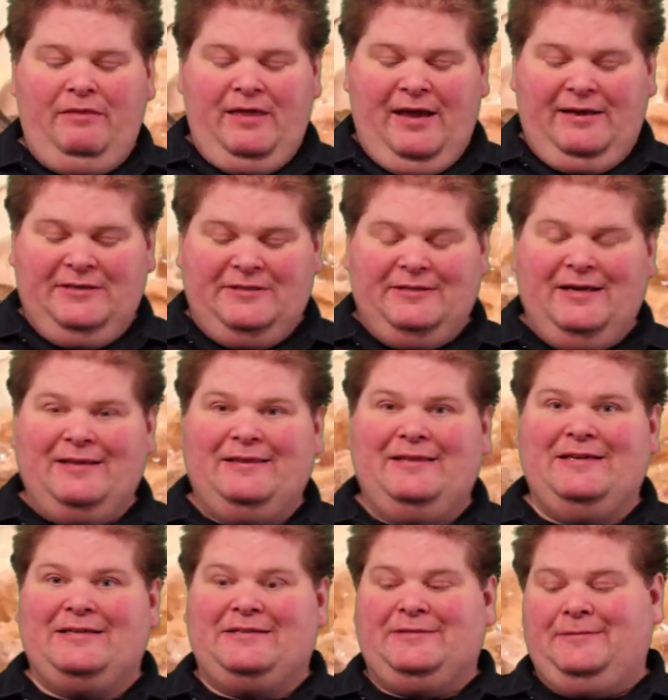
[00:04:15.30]
is not
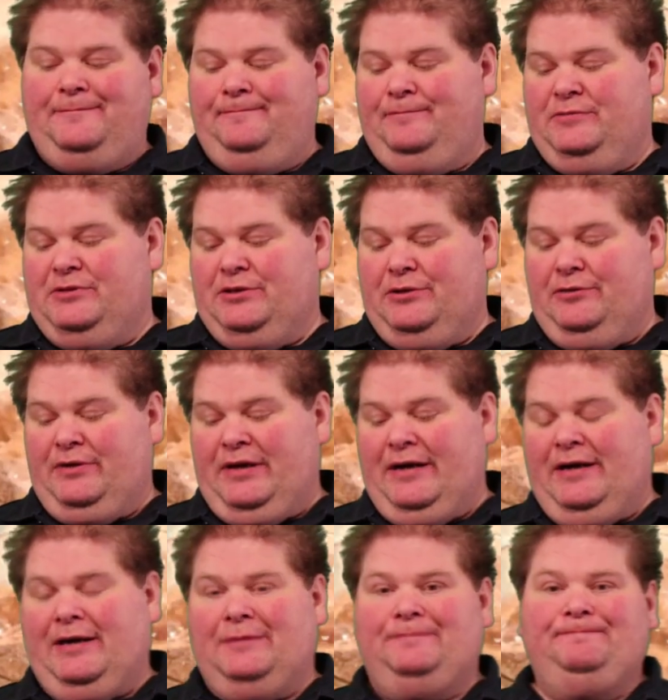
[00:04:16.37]
this. So,
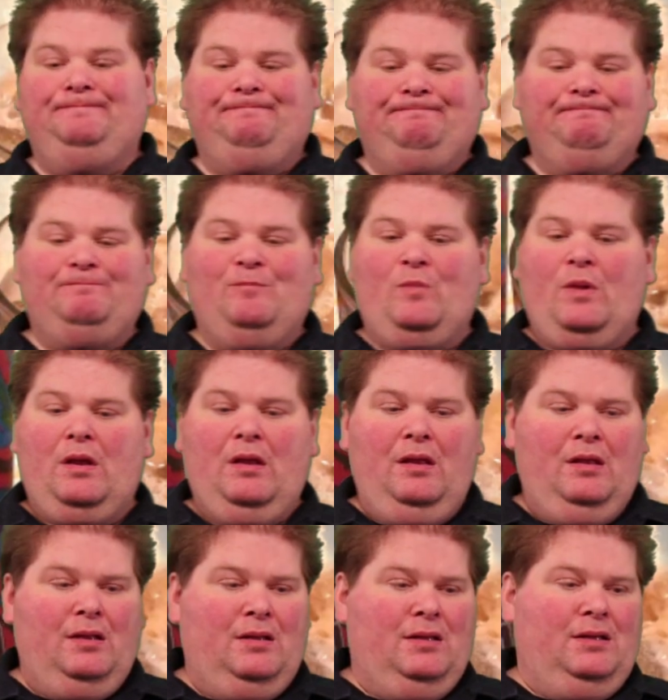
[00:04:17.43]
yeah.
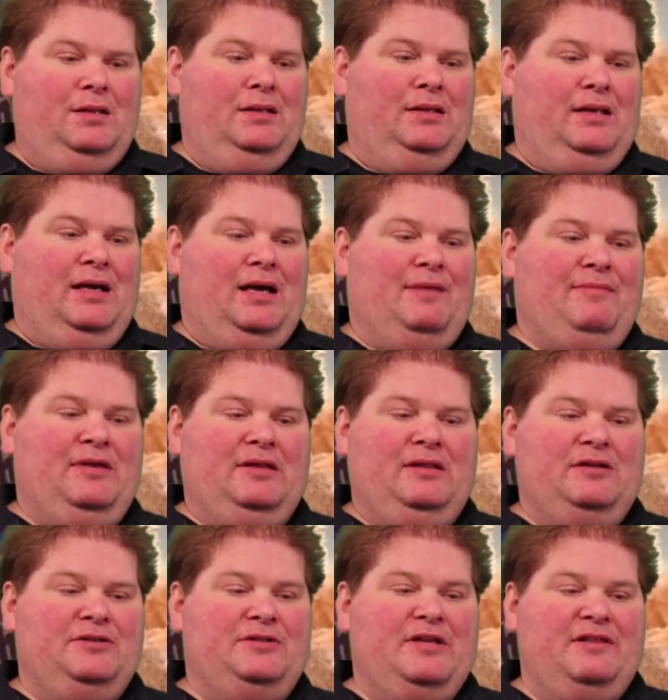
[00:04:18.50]
Yeah, I mean,
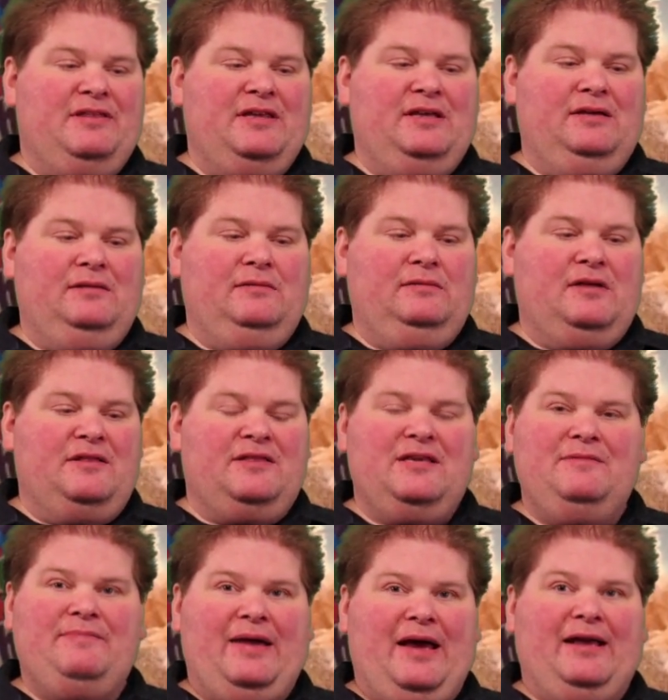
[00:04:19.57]
there's
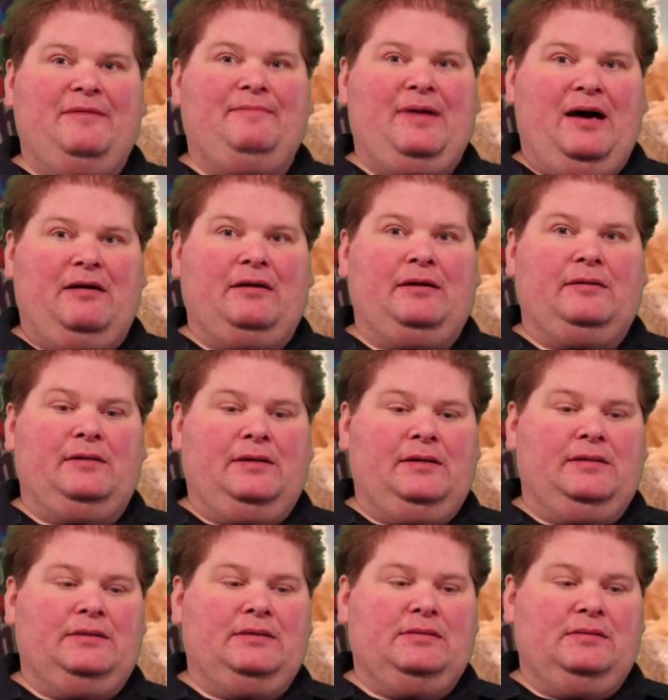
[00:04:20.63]
nothing bad about
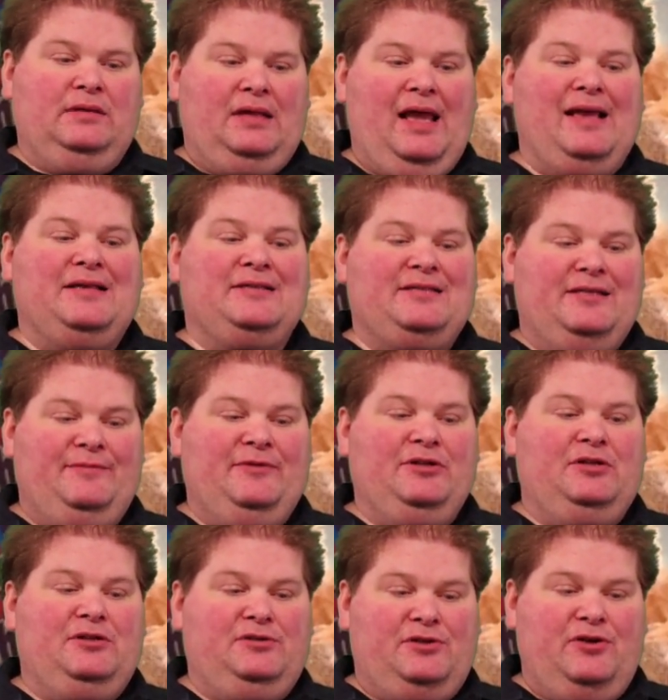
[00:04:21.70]
it. Like
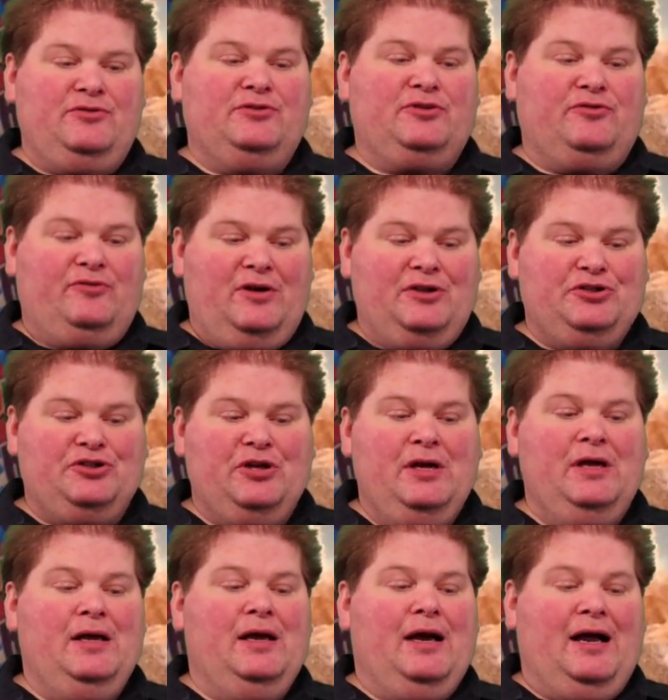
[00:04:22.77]
Cinnamon Toast Crunch,
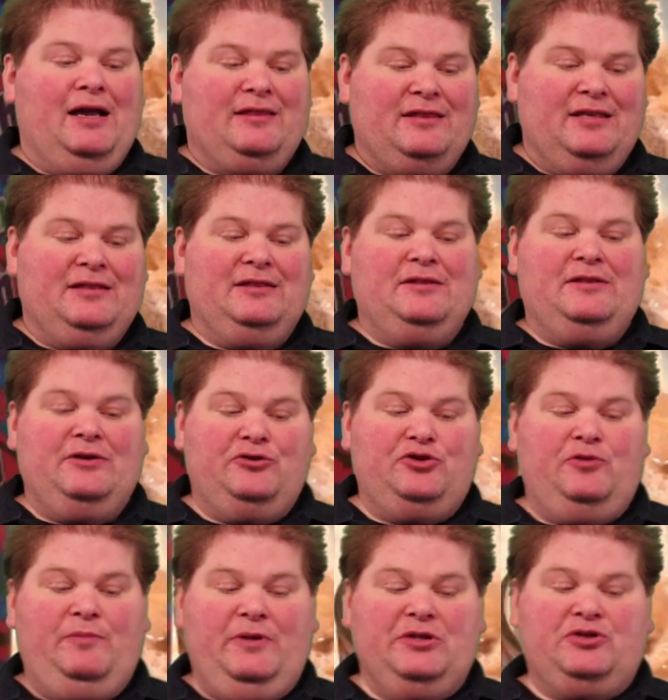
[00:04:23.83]
I think that there
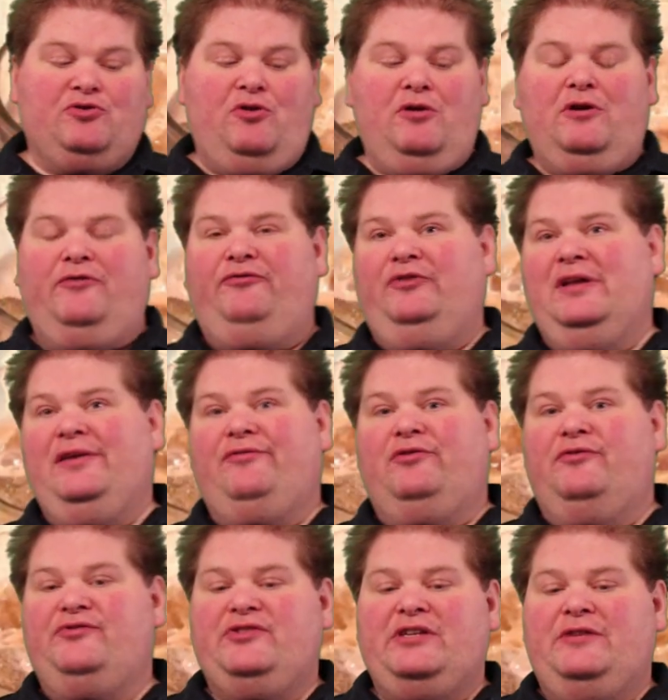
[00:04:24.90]
should be a stronger flavor
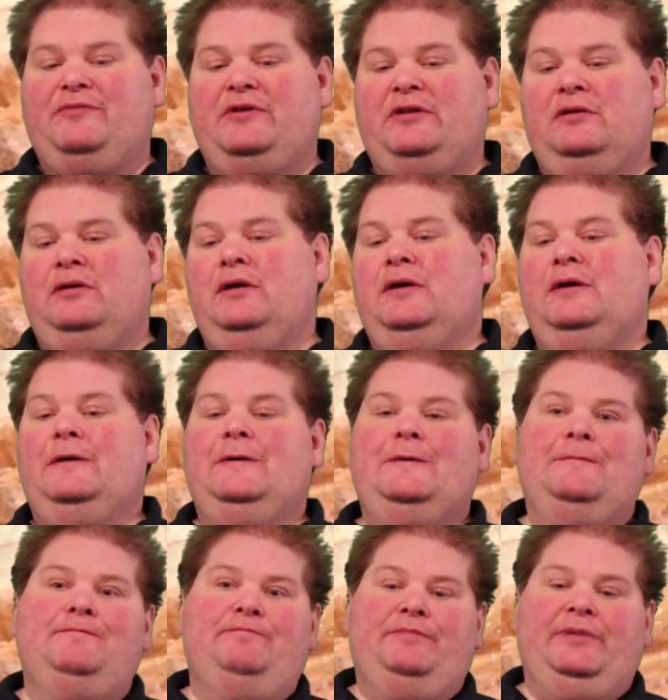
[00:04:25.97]
of cinnamon.
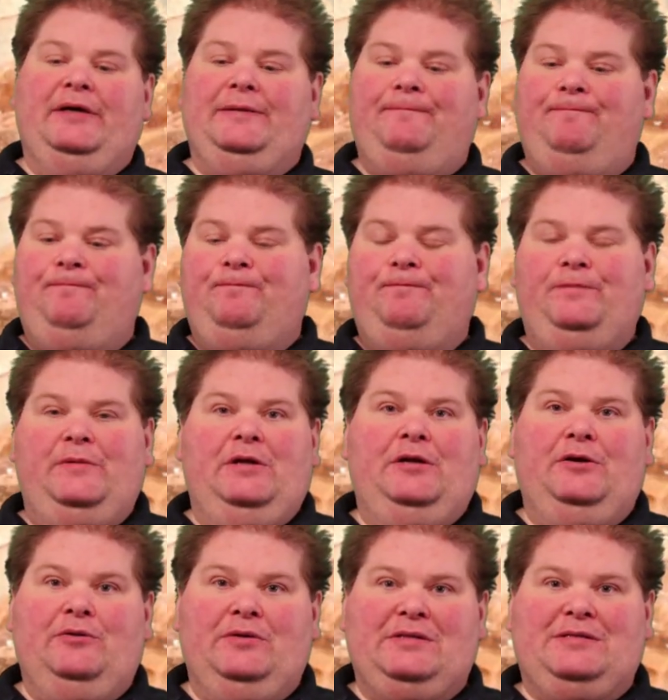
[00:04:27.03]
But, you
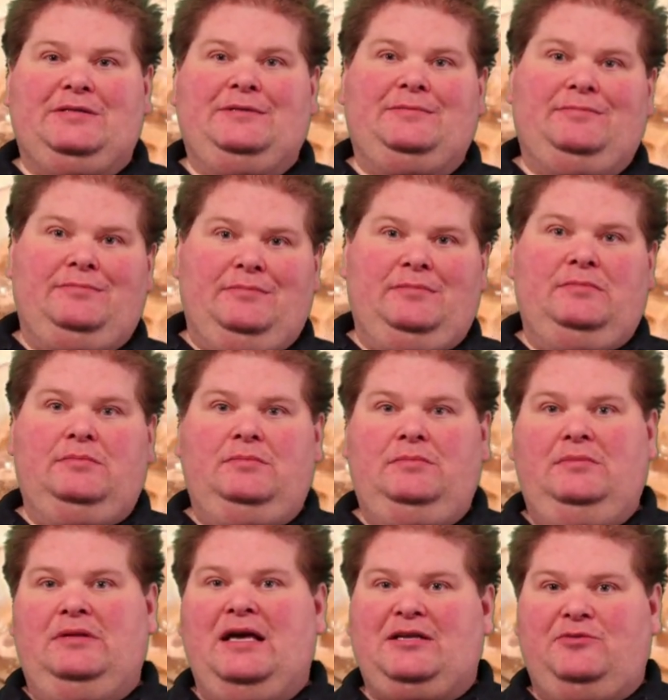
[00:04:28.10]
know,
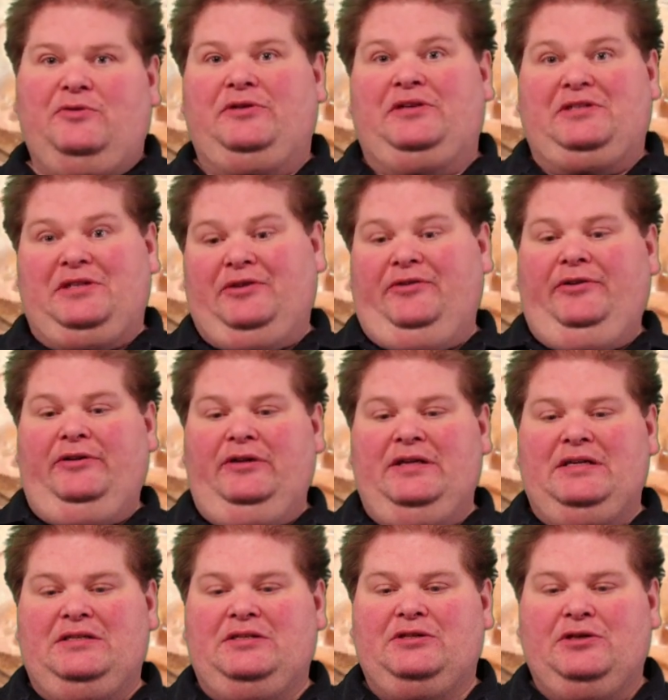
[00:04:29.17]
that's what the cereal
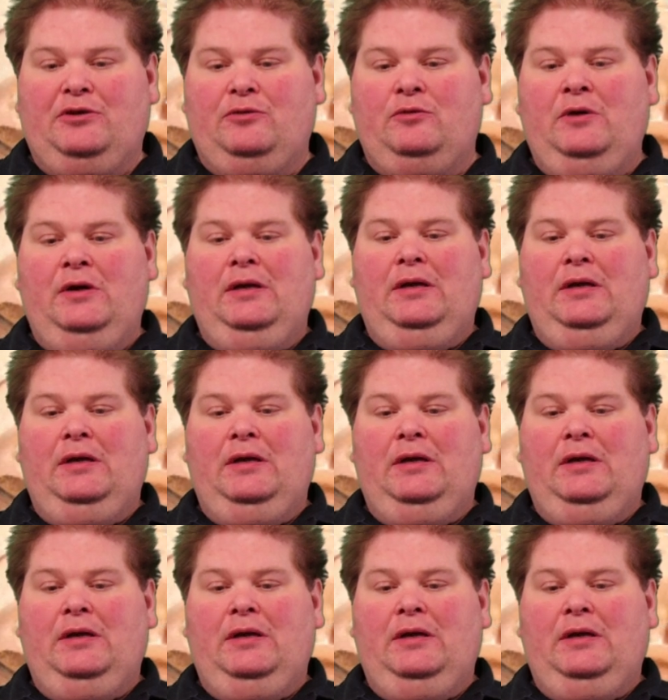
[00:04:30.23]
is, so